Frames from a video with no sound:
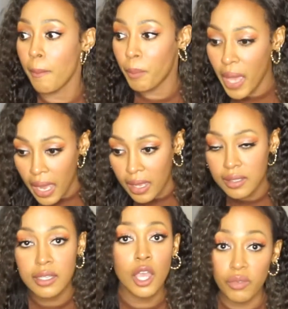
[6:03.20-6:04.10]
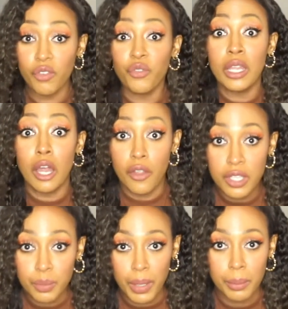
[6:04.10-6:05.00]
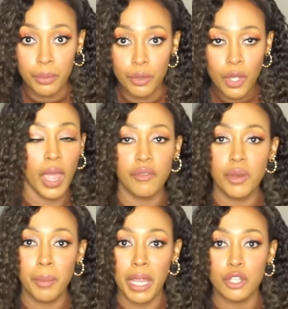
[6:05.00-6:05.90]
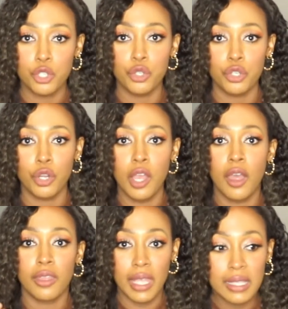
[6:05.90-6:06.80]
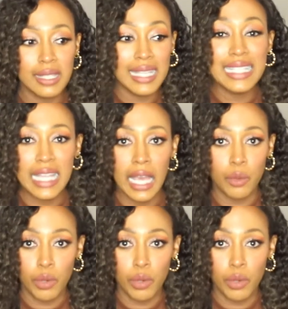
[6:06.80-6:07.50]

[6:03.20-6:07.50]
pets. You have to feed all these people. You have to make sure things get done.